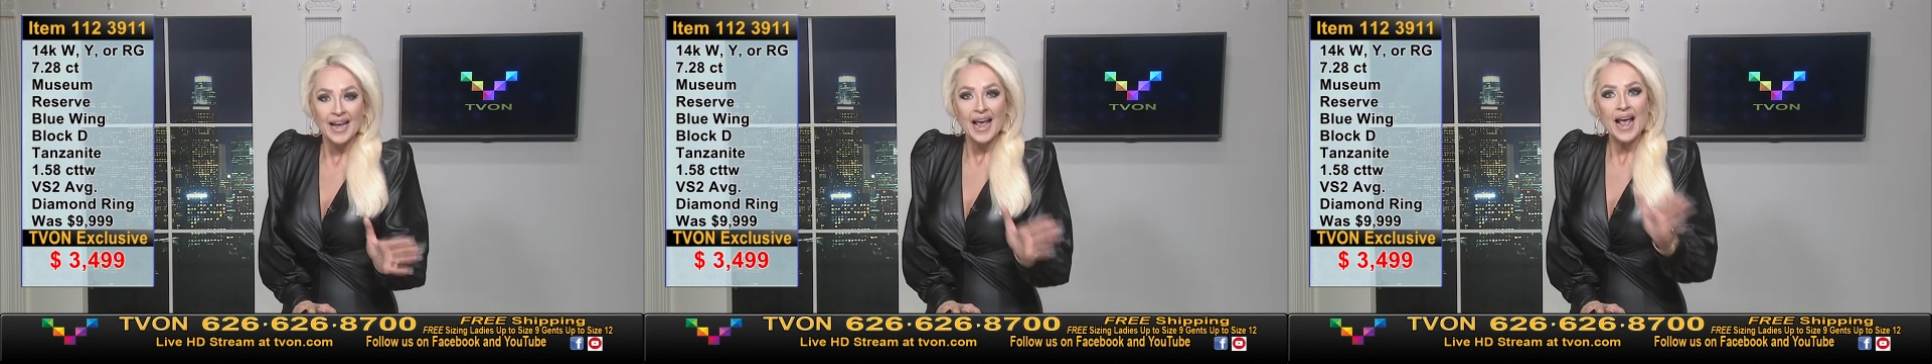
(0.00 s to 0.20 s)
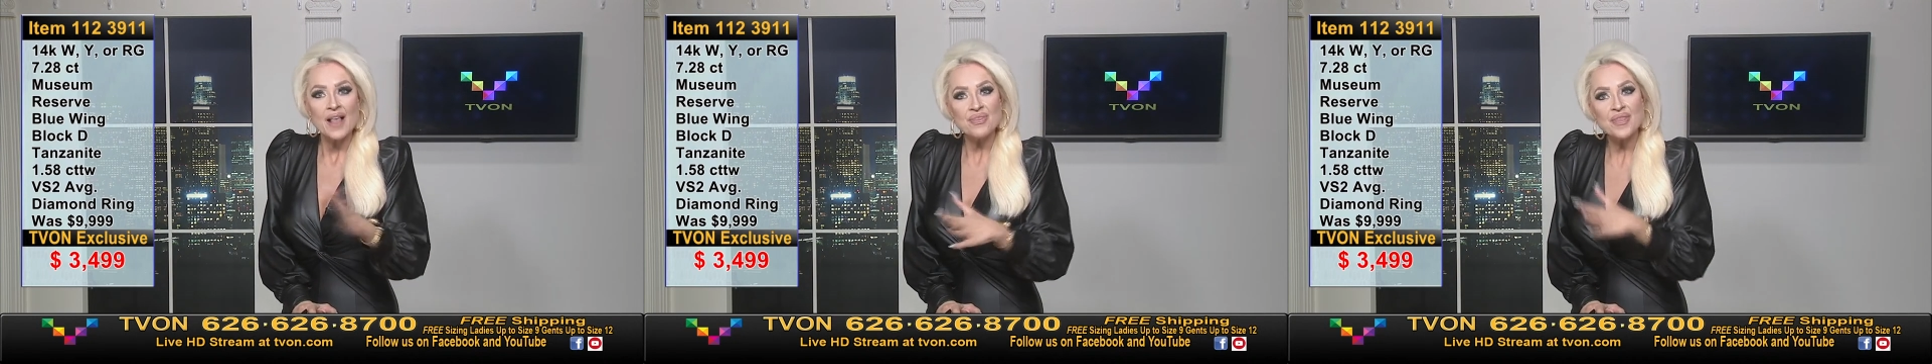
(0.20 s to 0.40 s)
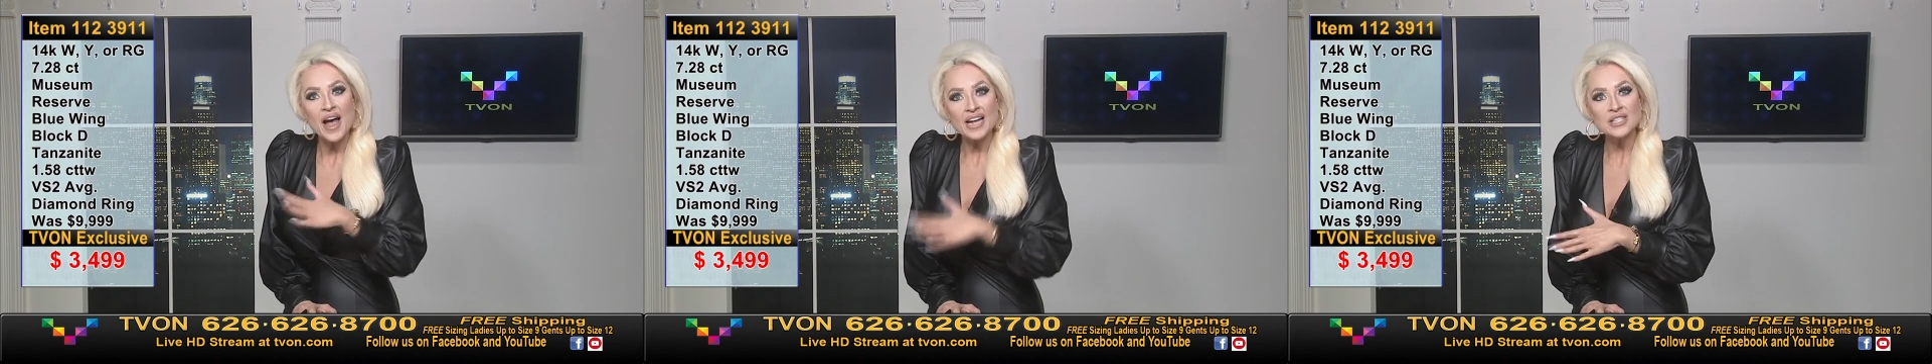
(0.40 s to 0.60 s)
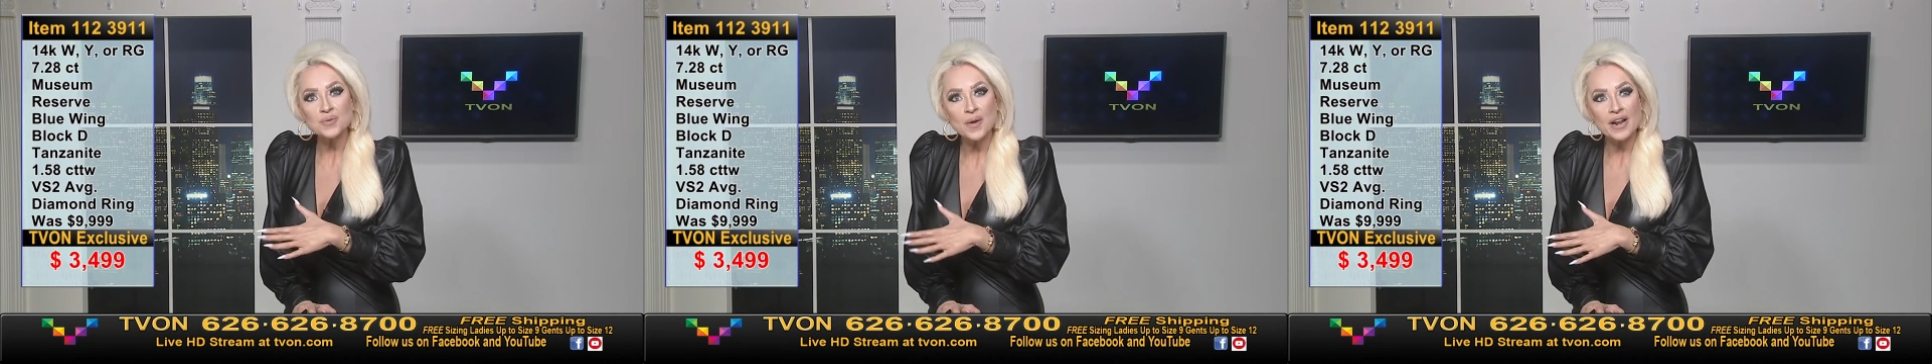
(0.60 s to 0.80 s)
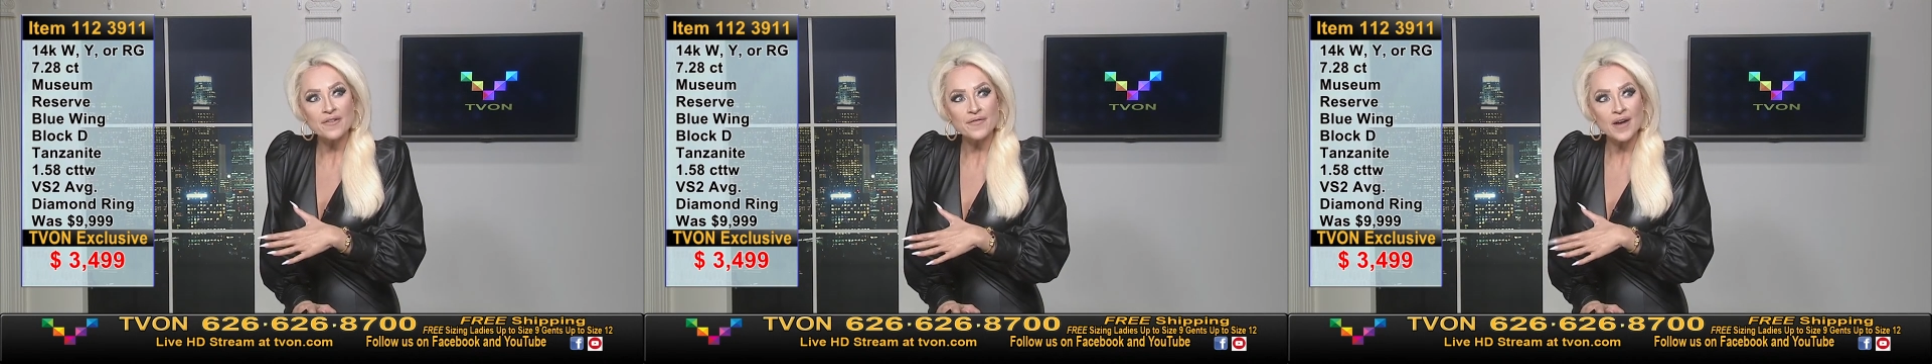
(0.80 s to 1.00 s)
And that's
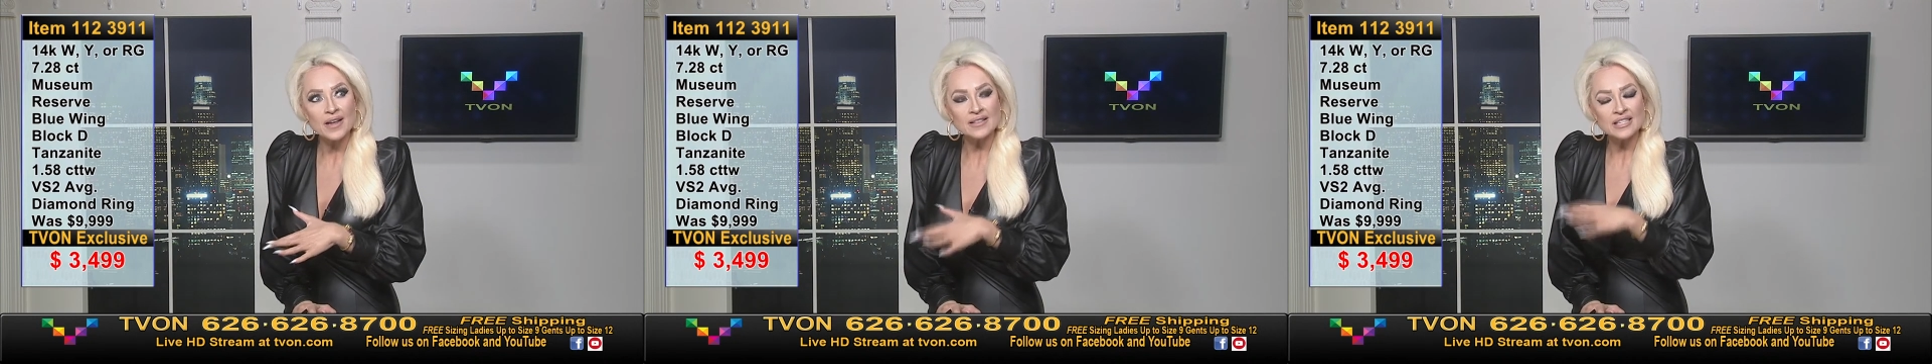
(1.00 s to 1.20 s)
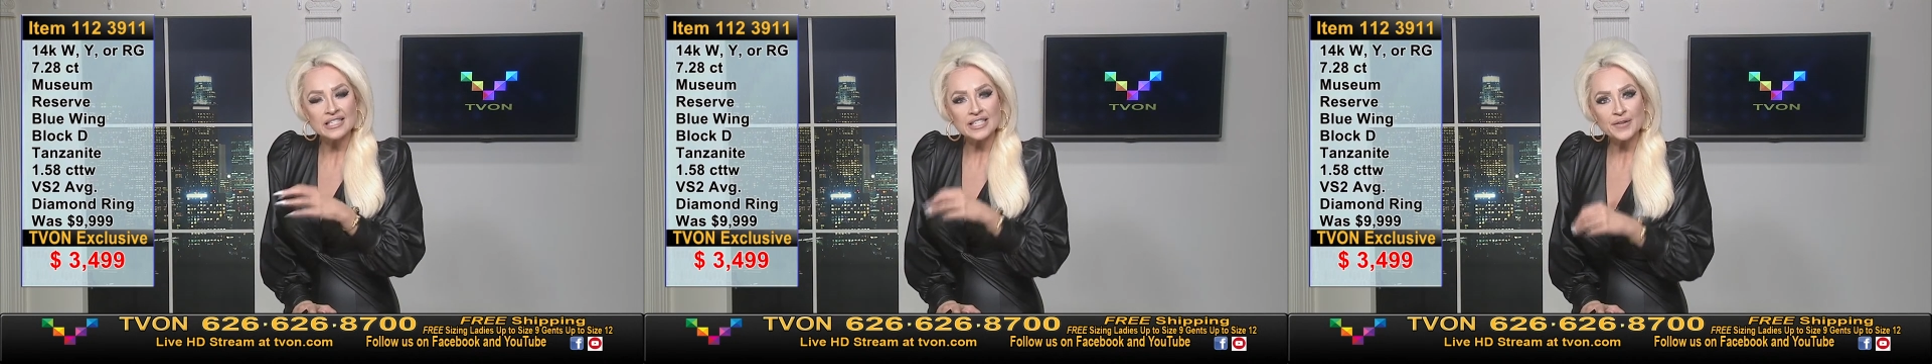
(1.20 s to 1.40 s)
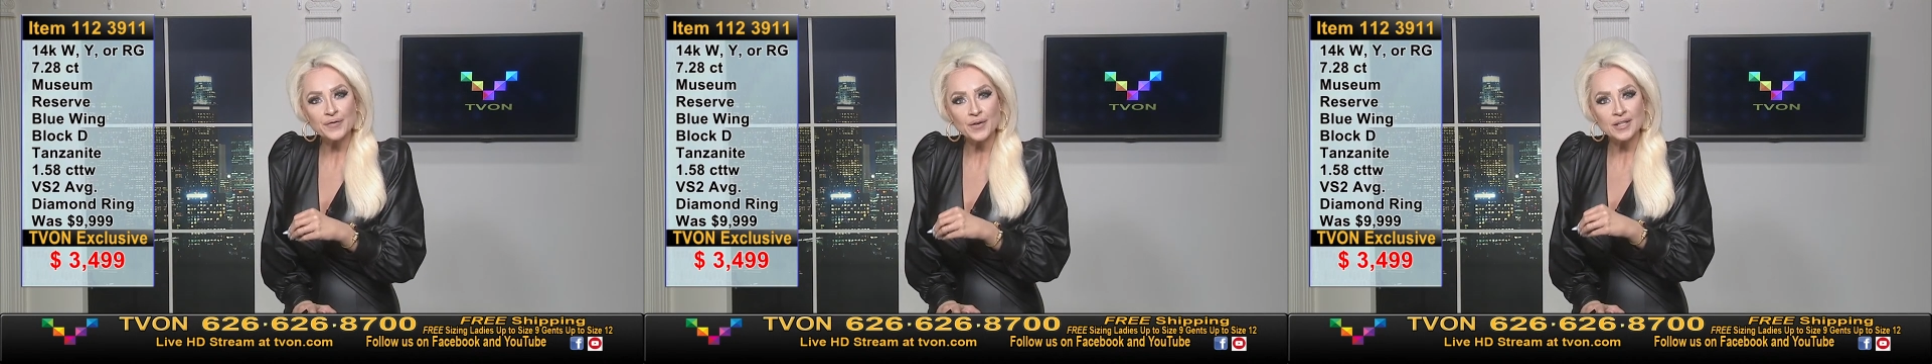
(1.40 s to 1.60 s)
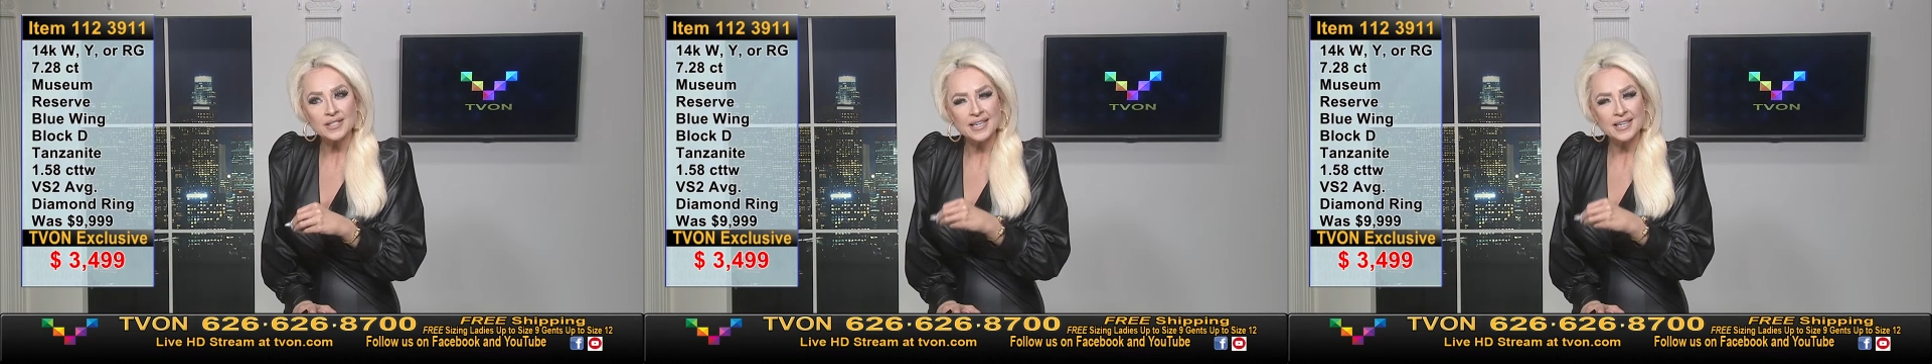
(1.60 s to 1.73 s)
what I find the difference.